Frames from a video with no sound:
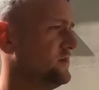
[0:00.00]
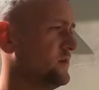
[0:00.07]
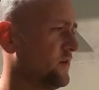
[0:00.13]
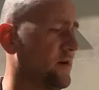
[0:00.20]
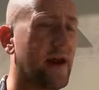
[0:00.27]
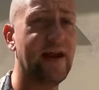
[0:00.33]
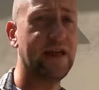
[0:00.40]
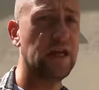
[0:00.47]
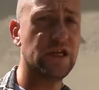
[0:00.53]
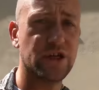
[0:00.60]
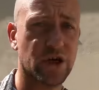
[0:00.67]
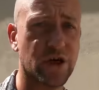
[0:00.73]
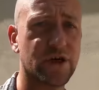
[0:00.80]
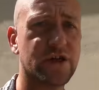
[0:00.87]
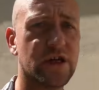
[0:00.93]
or any
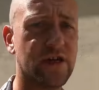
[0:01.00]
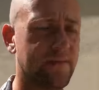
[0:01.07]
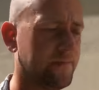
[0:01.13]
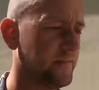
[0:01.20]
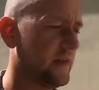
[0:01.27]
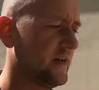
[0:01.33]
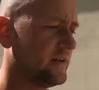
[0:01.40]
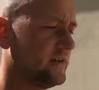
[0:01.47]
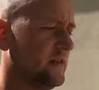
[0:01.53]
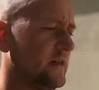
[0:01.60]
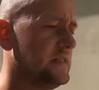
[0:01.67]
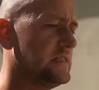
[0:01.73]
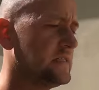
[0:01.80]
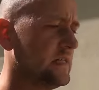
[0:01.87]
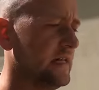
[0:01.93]
church that
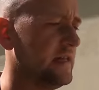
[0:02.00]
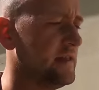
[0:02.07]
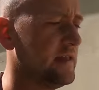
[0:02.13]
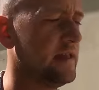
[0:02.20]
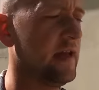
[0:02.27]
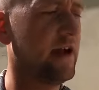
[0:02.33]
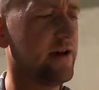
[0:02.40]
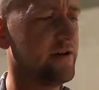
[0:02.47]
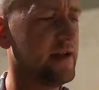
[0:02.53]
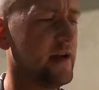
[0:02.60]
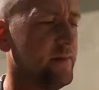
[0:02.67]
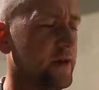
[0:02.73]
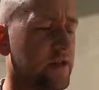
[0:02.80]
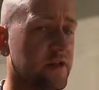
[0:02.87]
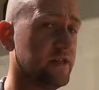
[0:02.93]
is in the
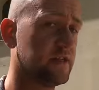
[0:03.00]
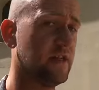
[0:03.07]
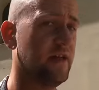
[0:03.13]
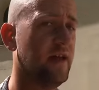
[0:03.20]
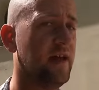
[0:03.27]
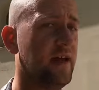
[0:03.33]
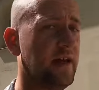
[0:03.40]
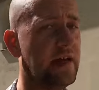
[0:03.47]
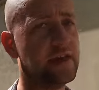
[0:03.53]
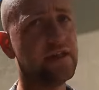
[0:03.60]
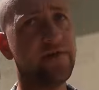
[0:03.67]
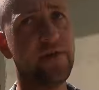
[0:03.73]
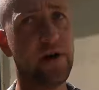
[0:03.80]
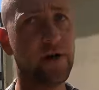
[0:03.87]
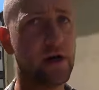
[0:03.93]
area because it's
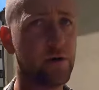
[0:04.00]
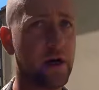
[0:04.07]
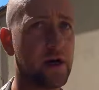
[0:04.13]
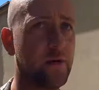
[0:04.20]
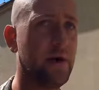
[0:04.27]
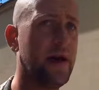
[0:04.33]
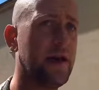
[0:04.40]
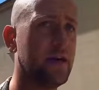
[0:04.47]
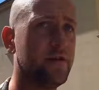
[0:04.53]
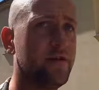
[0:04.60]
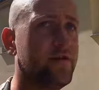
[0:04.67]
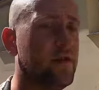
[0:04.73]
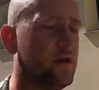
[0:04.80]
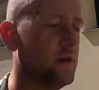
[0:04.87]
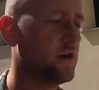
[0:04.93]
a very quick way of
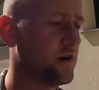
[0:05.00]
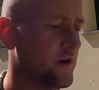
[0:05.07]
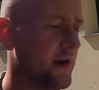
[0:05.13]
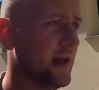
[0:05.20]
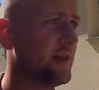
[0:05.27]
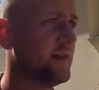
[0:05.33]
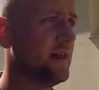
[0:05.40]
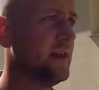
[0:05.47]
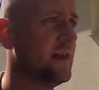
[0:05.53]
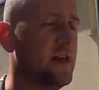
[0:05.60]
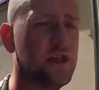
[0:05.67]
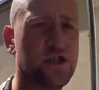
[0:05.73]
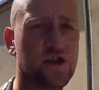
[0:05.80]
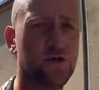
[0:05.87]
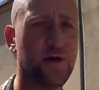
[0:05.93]
learning the
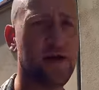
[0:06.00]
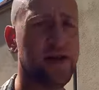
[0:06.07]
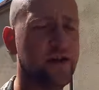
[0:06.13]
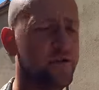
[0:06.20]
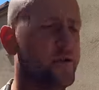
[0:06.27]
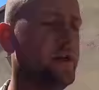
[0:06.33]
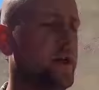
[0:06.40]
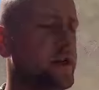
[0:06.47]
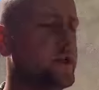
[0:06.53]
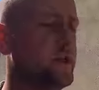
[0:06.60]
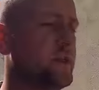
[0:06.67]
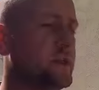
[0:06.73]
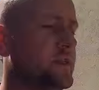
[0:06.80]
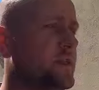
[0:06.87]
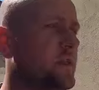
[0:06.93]
history and
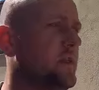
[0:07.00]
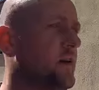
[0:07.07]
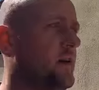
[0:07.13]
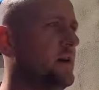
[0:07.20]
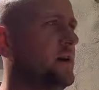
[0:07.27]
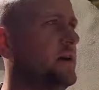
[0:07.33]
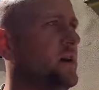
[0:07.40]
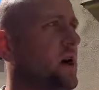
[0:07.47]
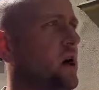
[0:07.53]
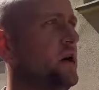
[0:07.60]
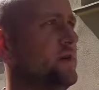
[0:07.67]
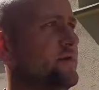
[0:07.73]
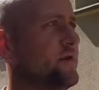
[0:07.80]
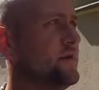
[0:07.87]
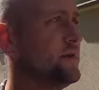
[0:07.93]
traditions
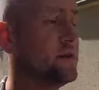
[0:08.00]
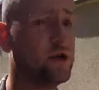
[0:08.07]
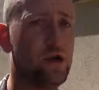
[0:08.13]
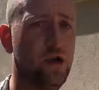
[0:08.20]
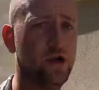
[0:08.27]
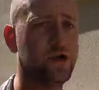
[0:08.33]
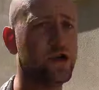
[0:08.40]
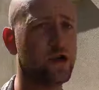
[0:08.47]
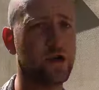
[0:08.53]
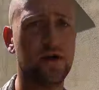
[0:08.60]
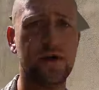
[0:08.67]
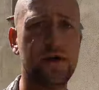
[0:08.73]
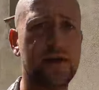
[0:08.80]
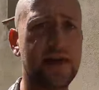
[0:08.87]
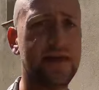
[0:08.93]
of the culture
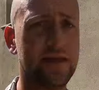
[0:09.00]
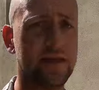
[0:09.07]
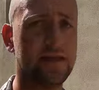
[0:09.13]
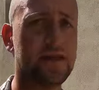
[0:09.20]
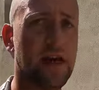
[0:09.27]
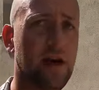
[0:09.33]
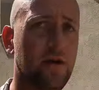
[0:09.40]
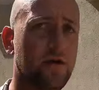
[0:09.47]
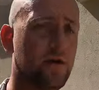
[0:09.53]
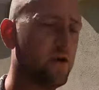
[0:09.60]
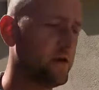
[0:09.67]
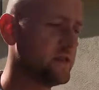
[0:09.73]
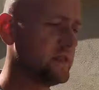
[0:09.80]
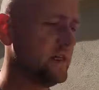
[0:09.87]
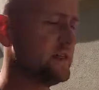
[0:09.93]
in the town
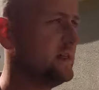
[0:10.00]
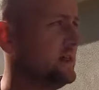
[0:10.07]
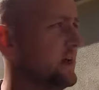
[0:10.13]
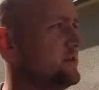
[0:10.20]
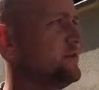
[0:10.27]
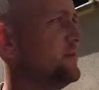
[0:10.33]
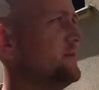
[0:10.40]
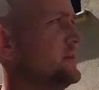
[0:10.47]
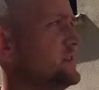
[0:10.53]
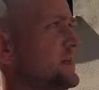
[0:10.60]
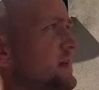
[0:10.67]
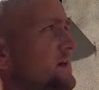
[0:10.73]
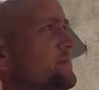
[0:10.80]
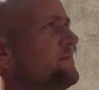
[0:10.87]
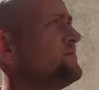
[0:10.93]
or city that you're
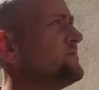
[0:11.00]
visiting.